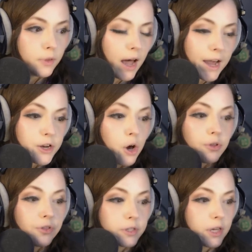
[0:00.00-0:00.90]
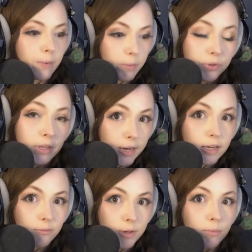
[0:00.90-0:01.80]
I know that there's going to be plenty
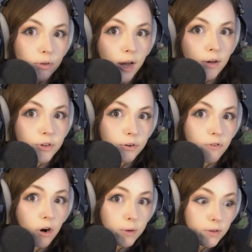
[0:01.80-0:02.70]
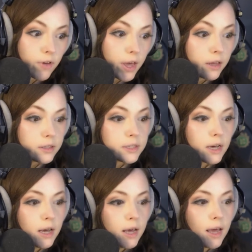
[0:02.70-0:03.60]
of people out there farming fates,
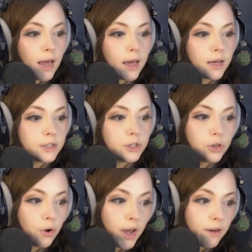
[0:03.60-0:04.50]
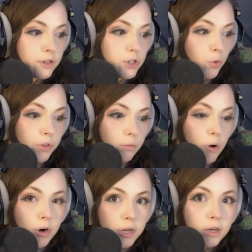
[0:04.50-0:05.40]
and you don't have to join their
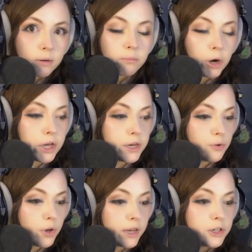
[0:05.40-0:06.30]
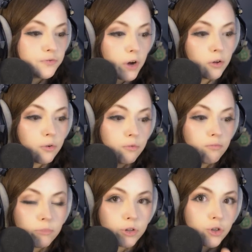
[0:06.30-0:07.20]
party, but you can follow
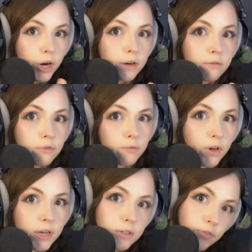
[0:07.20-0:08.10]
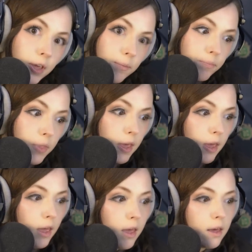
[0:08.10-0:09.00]
the train from fate to fate.
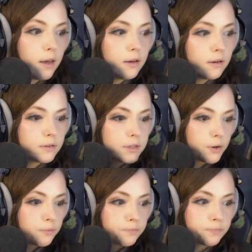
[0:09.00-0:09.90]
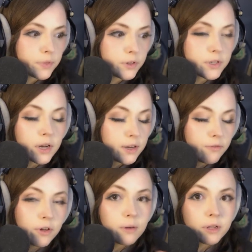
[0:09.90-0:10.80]
So there's
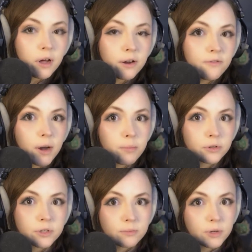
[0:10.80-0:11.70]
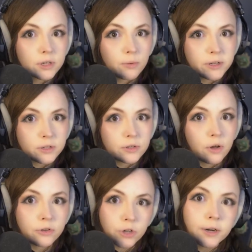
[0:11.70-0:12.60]
definitely gonna be a lot of Vipers and Pictomancers on
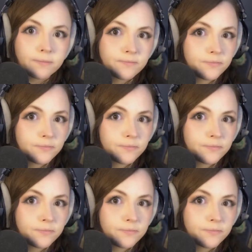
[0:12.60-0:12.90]
the train.